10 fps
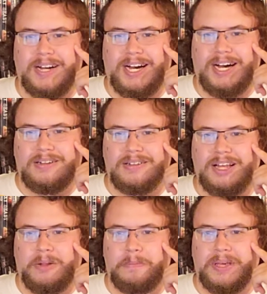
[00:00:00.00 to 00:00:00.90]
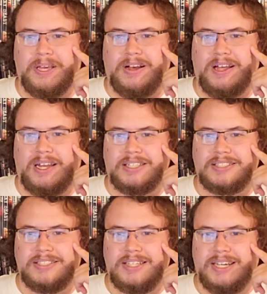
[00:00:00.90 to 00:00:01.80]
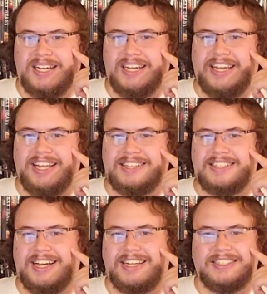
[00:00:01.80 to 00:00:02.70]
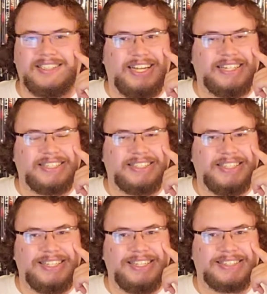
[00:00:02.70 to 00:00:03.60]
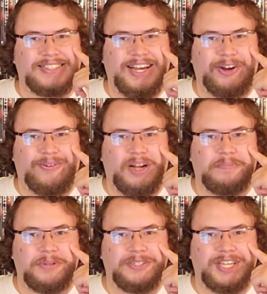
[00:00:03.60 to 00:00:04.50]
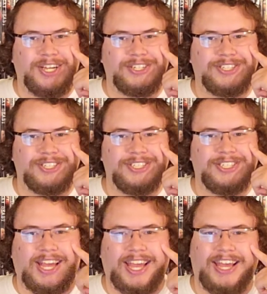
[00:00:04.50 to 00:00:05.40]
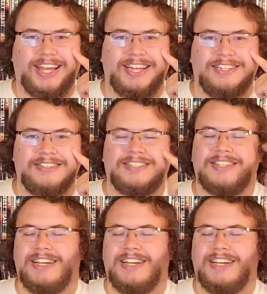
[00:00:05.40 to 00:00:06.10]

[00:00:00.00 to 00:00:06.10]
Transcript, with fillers: I'll, I'll be honest. It's got a legacy, it's got a reputation, and